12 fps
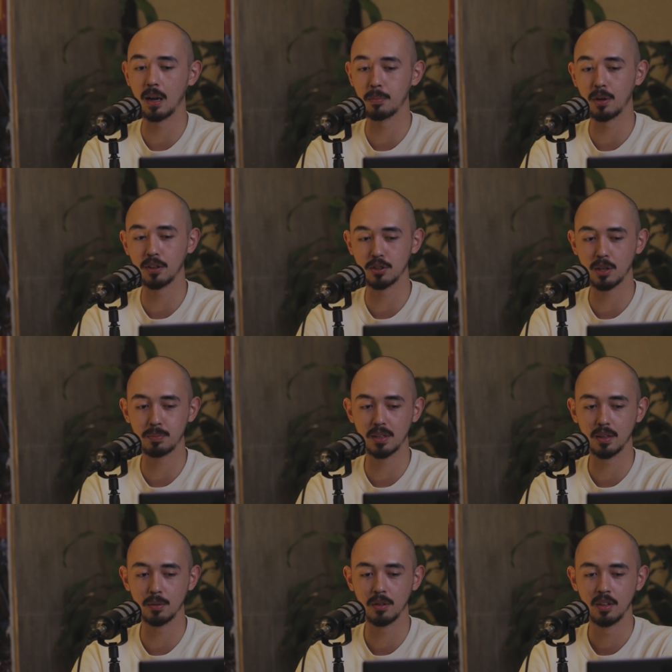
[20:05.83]
I brought this up in
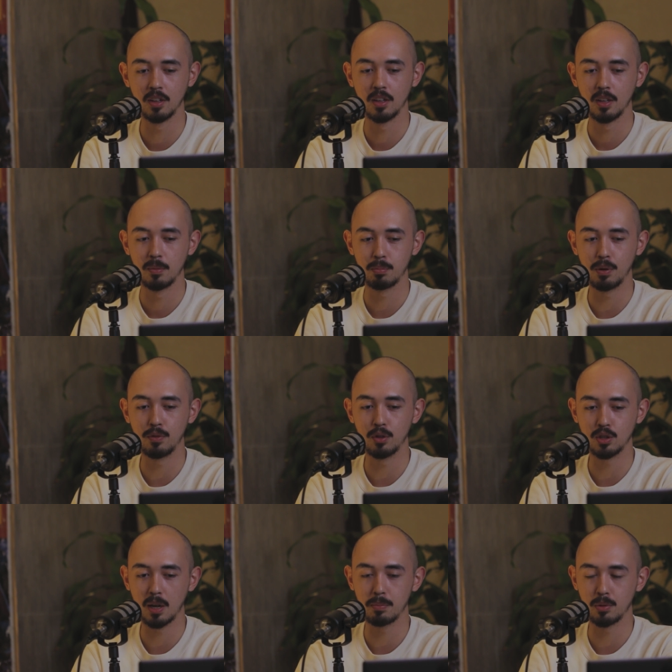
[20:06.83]
a previous
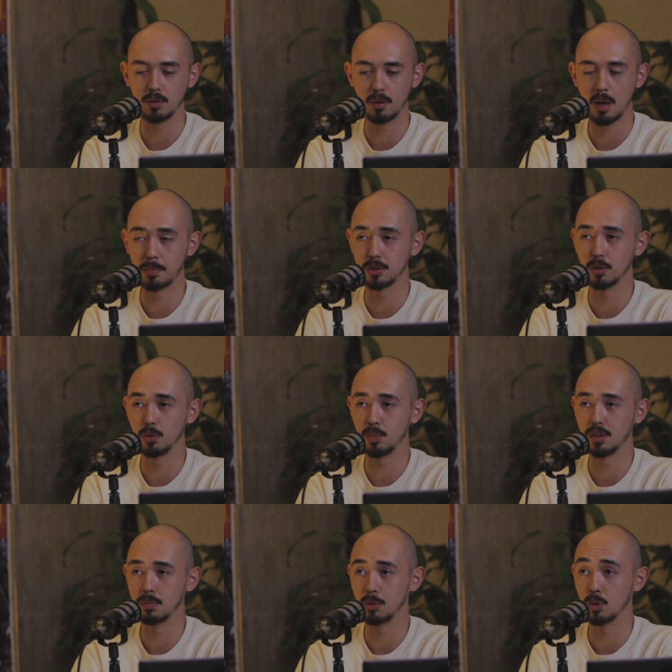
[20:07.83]
ep episode
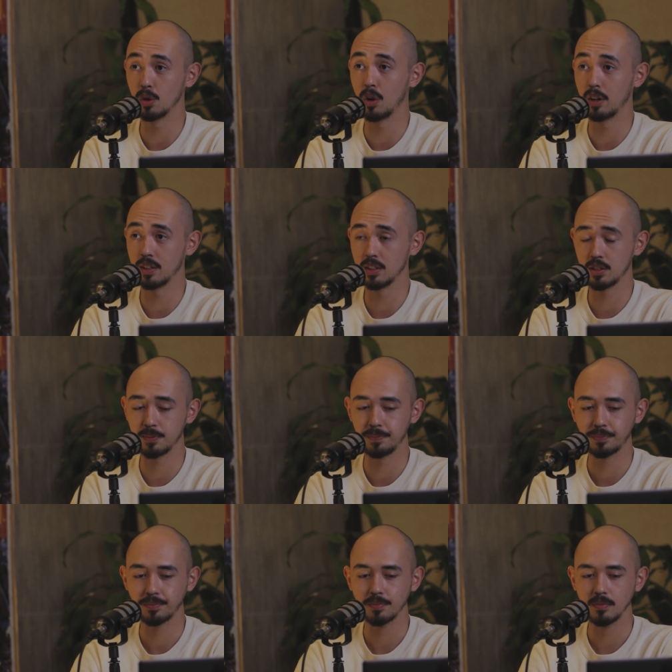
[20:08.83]
with a mural artist.
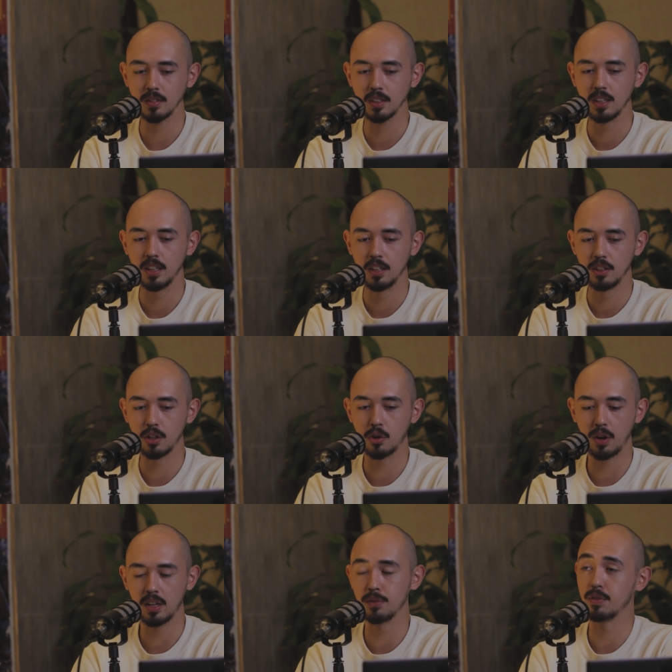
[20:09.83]
The
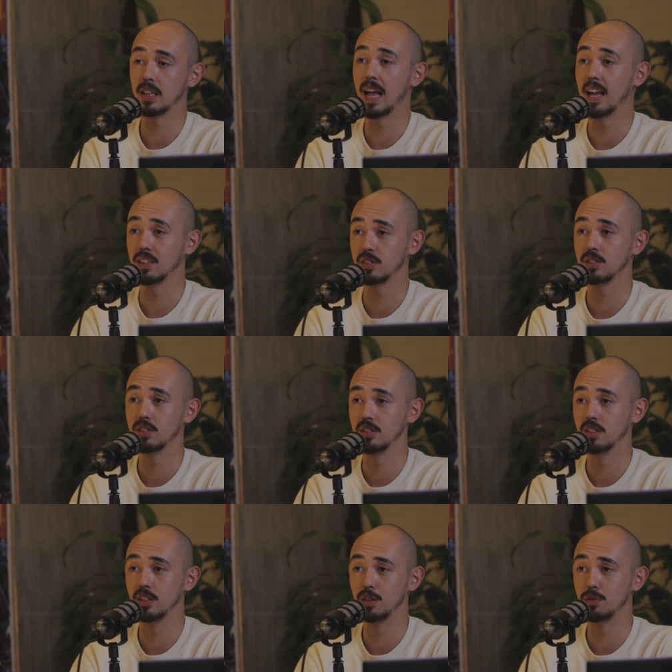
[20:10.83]
creative class
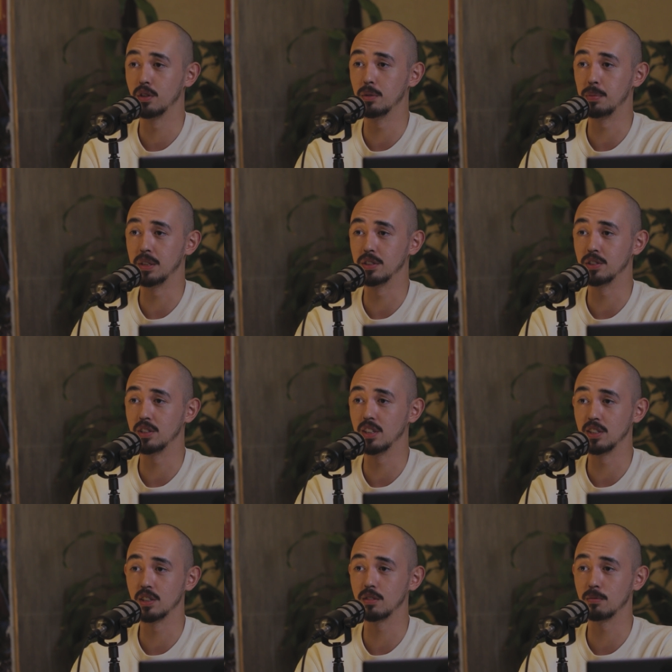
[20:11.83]
in the Philippines
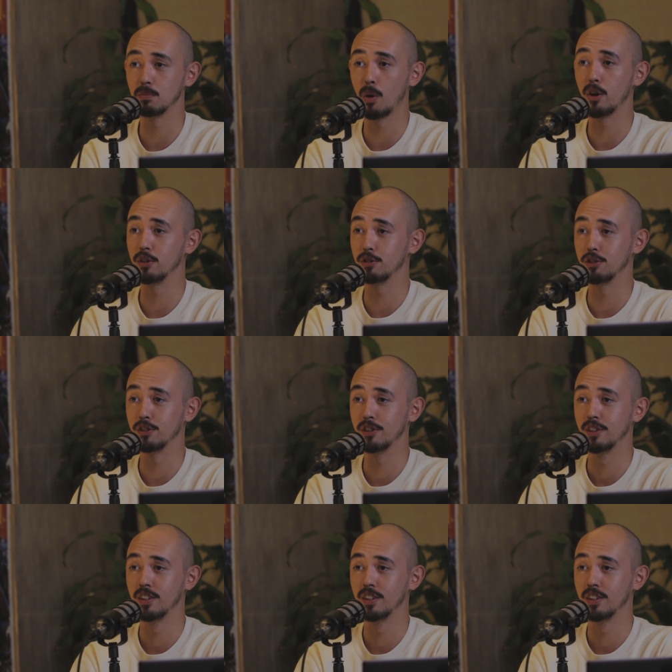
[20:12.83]
isn't monitored.